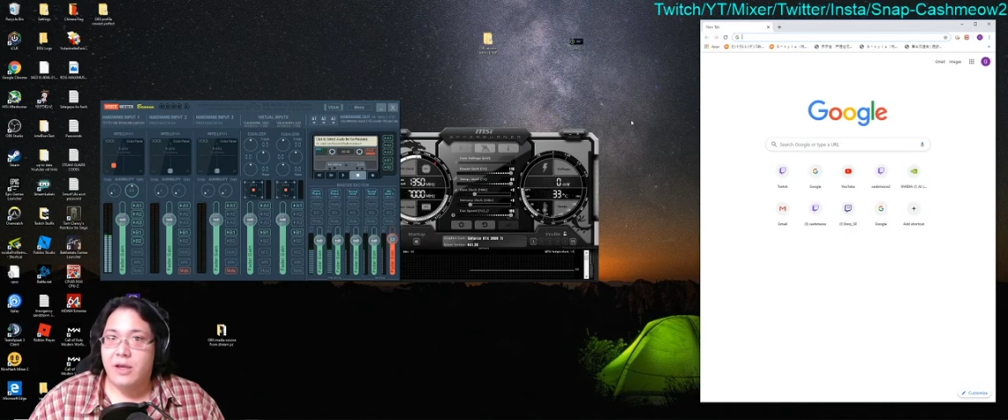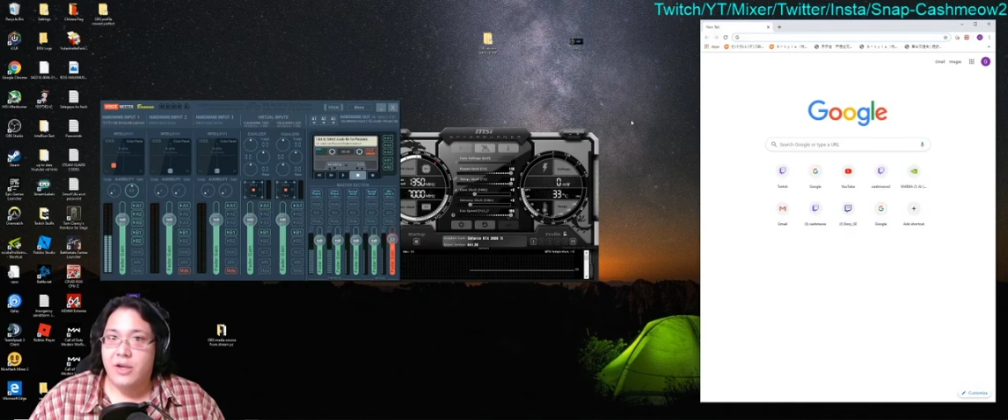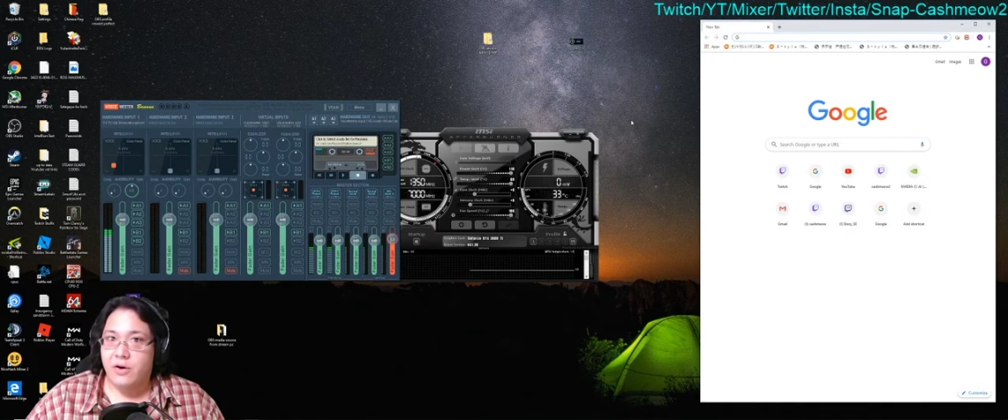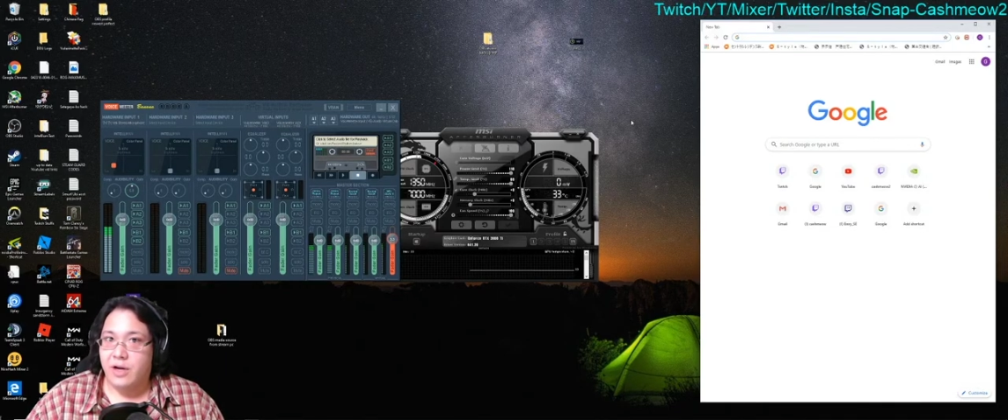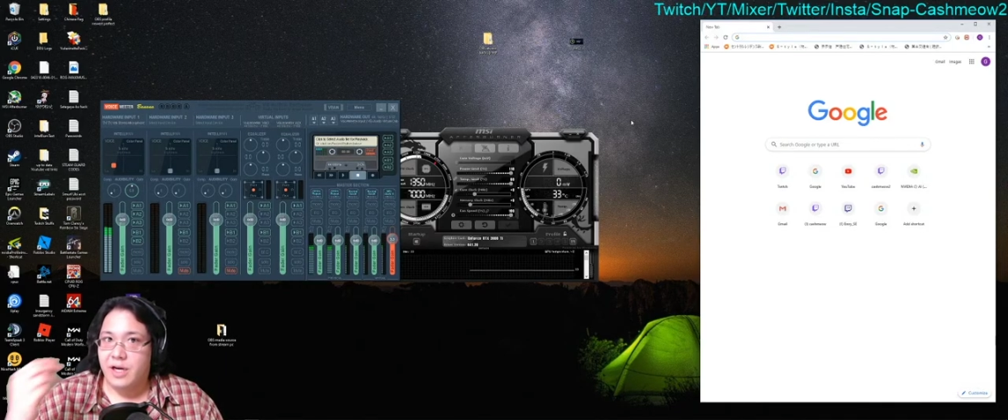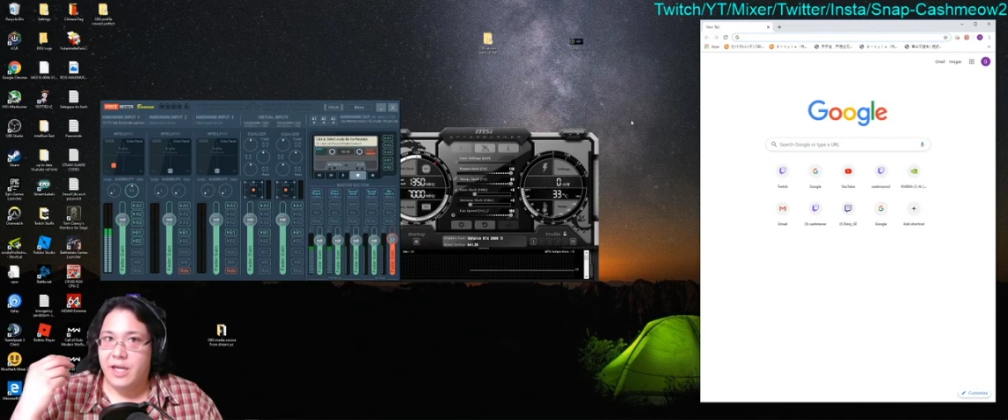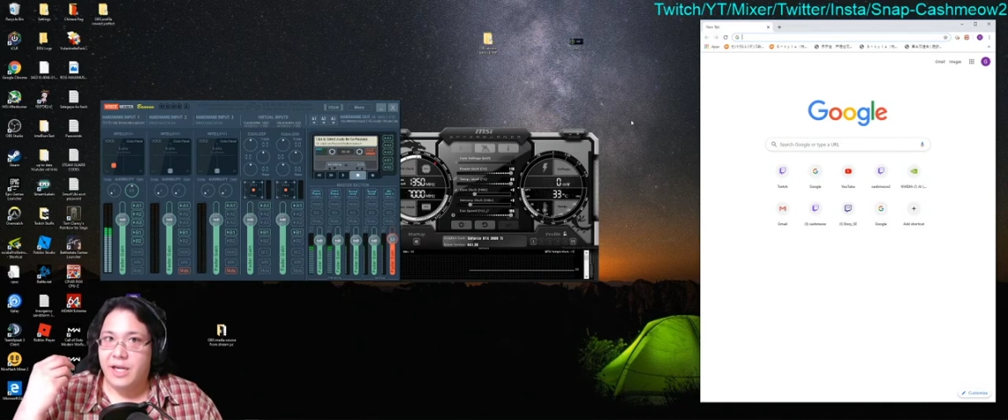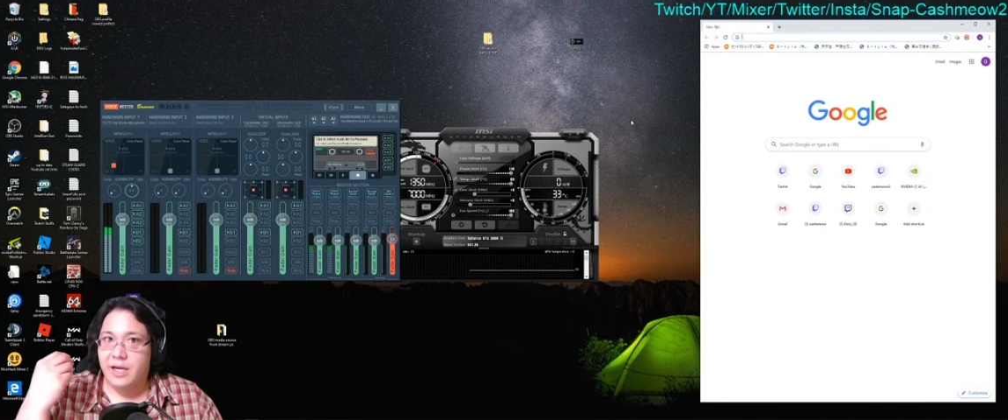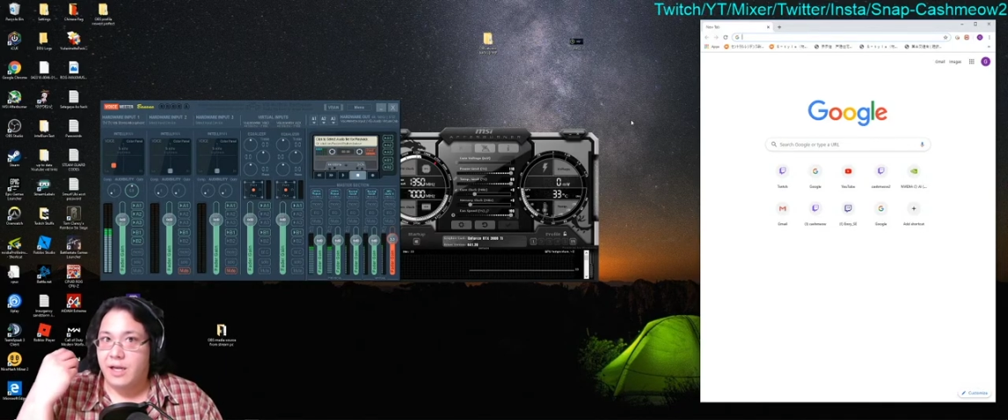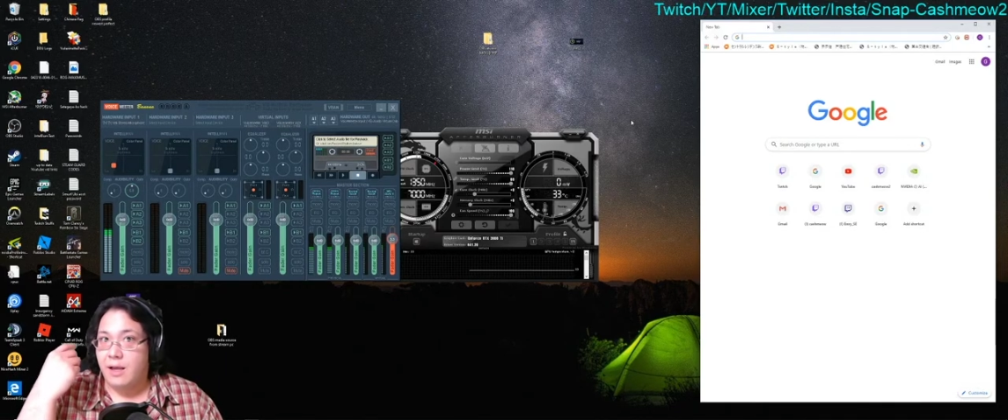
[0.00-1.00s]
You're going to
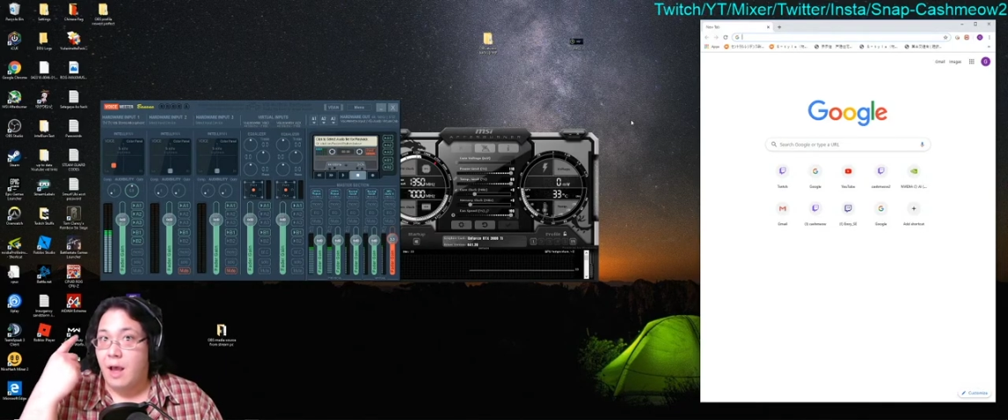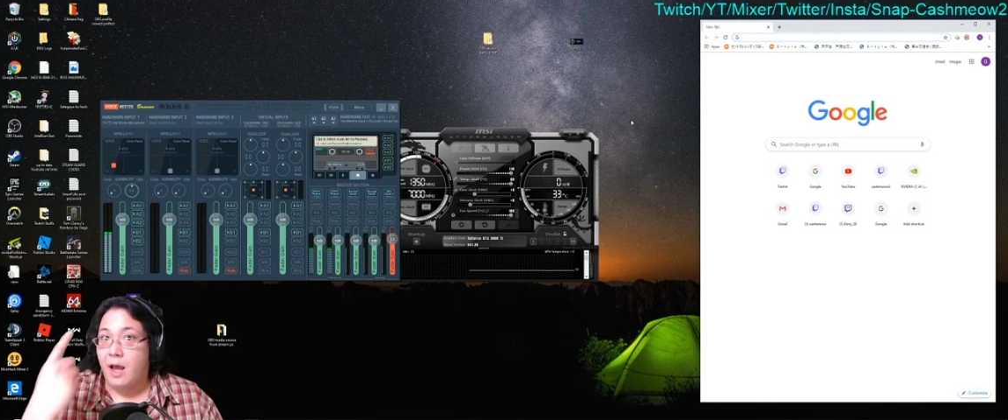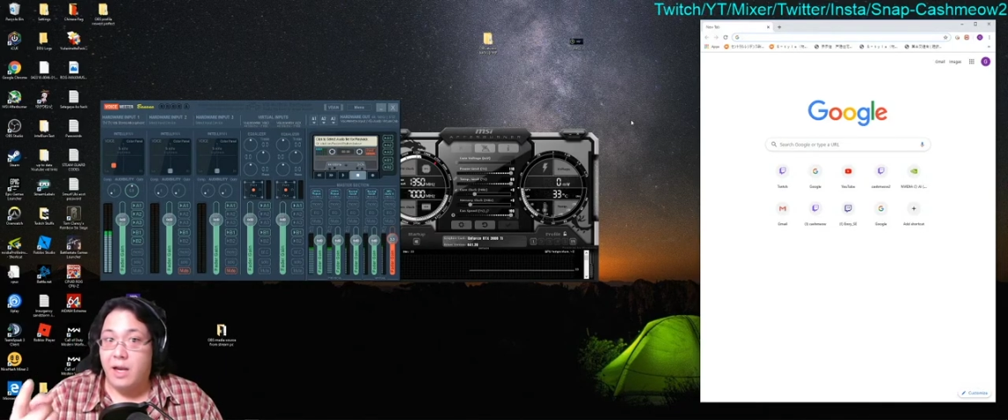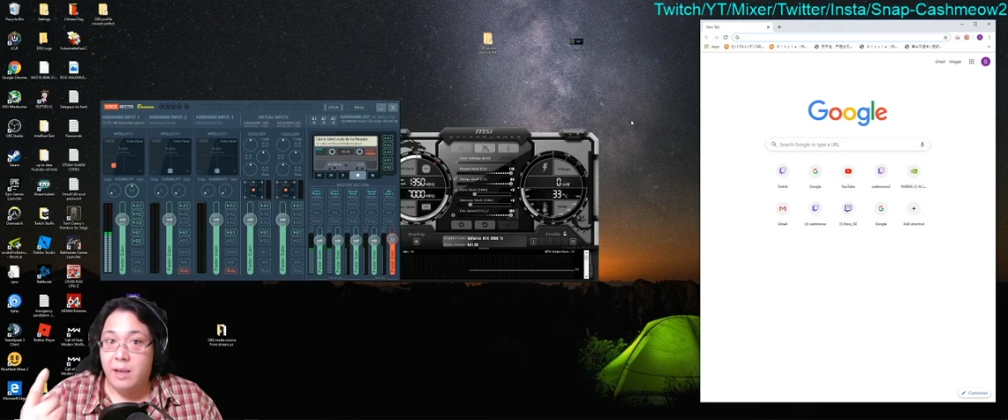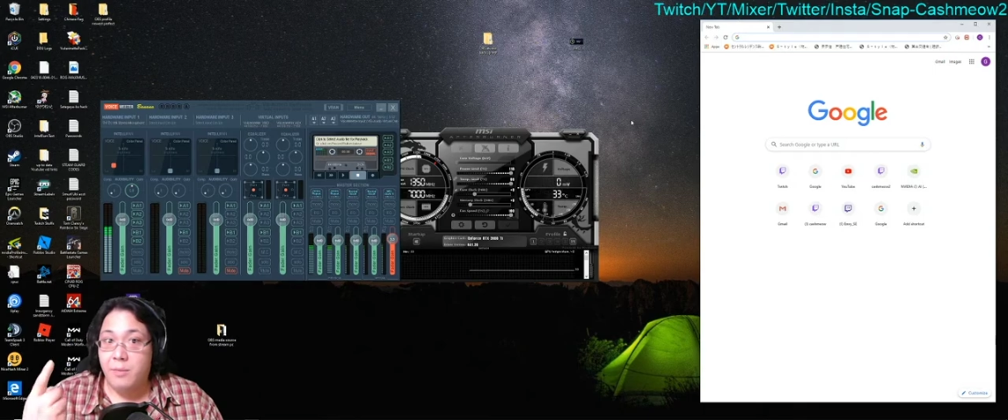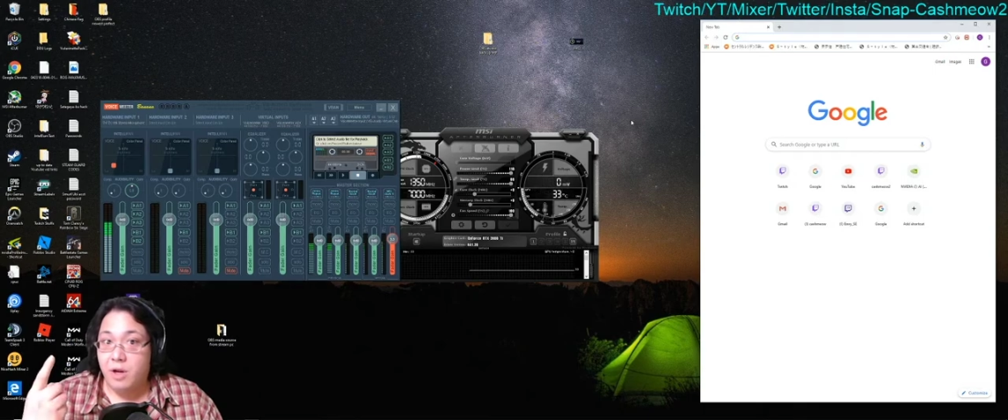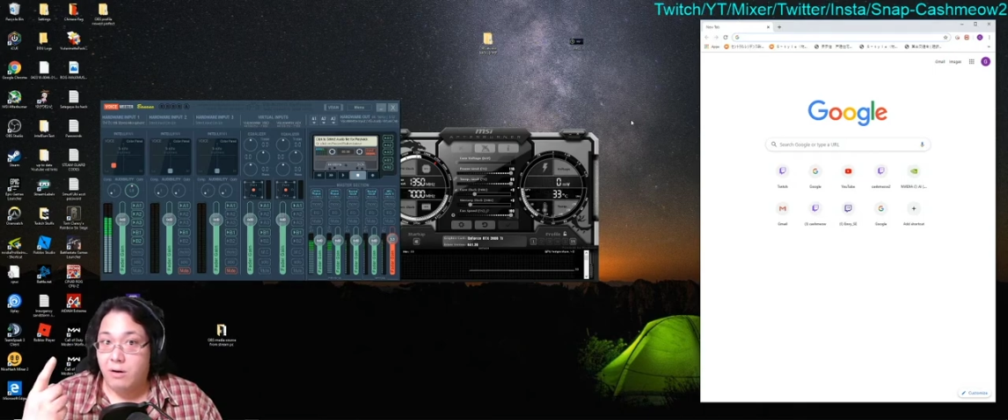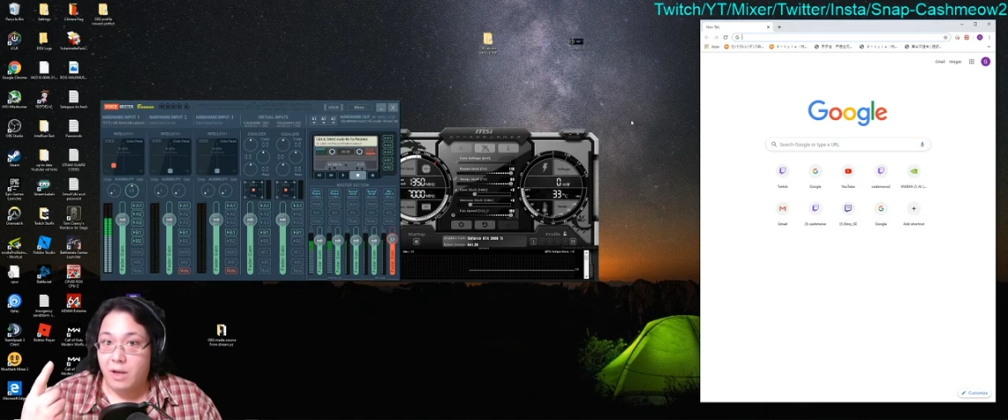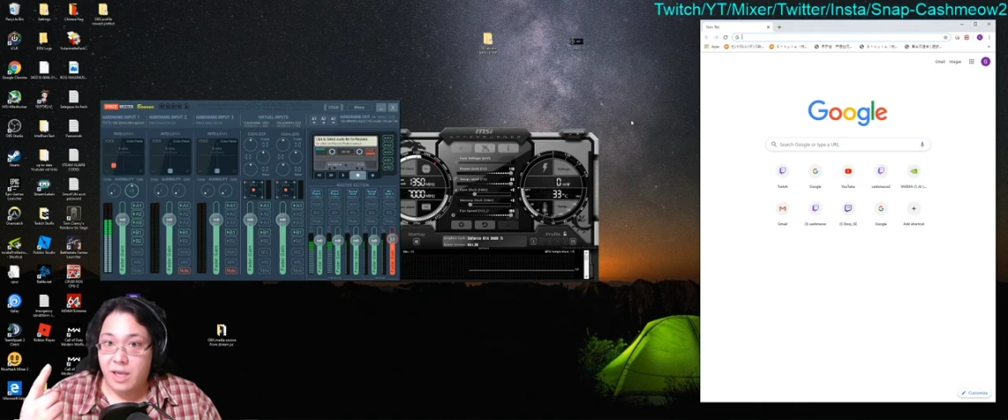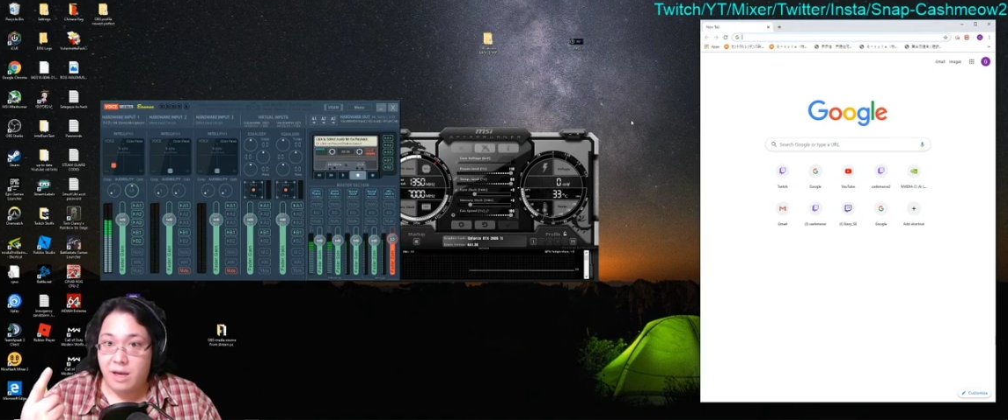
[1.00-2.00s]
need an
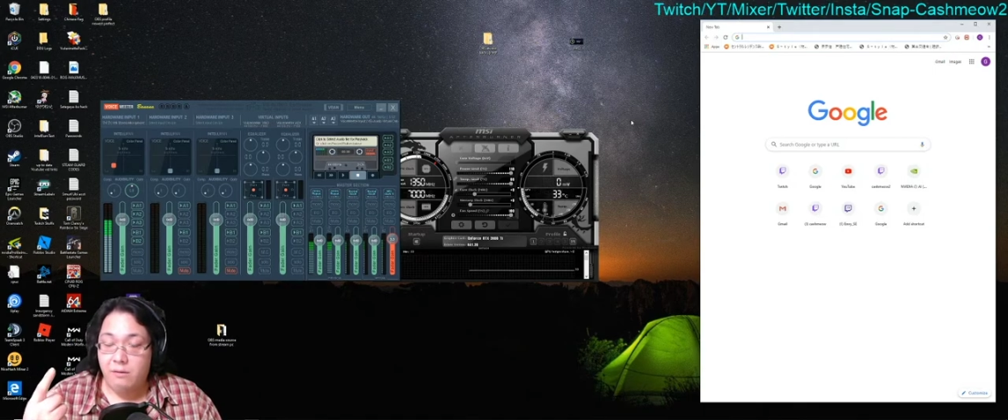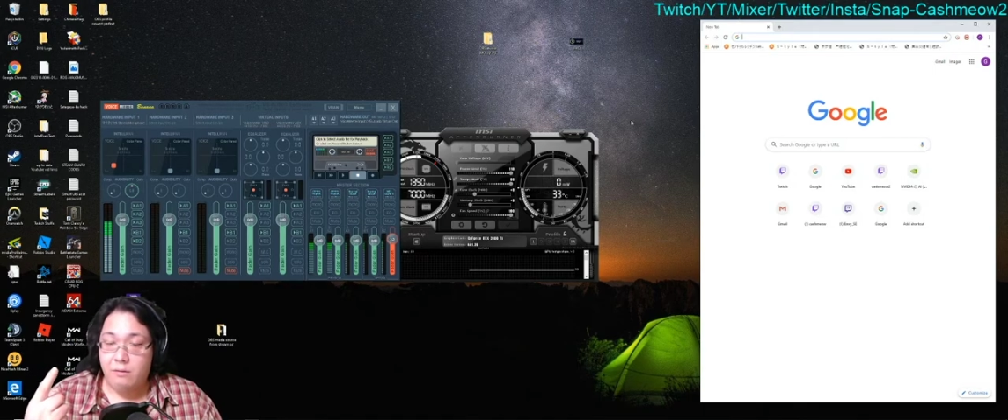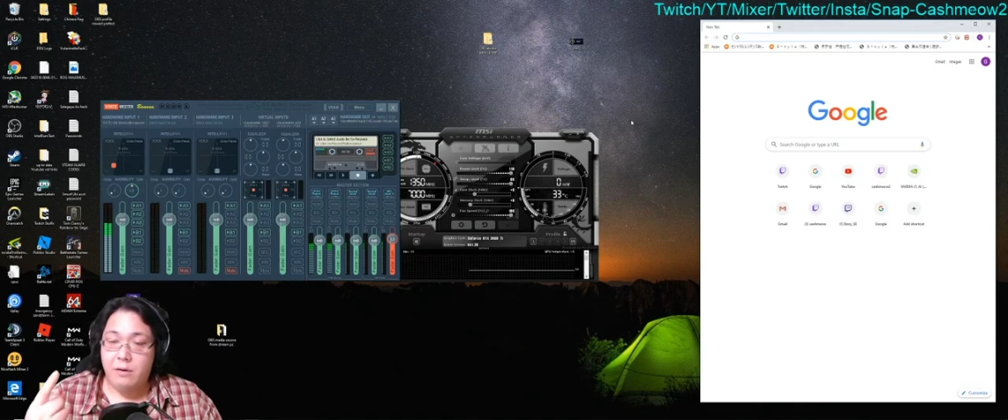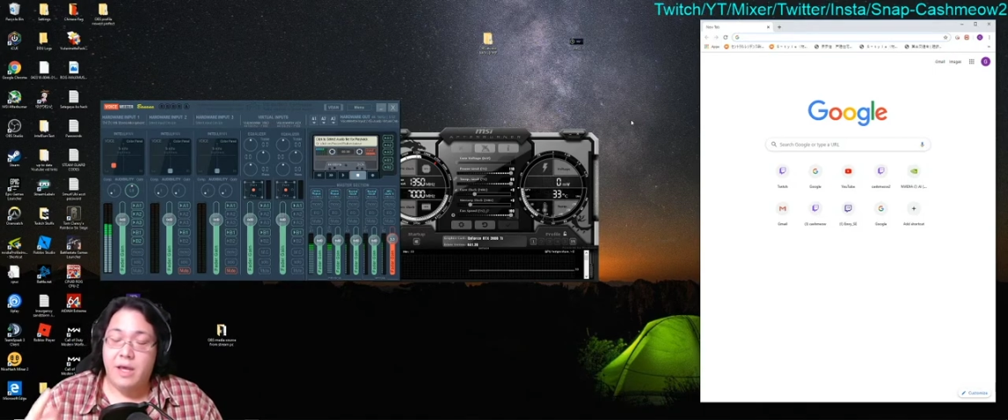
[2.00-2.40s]
Imgur account,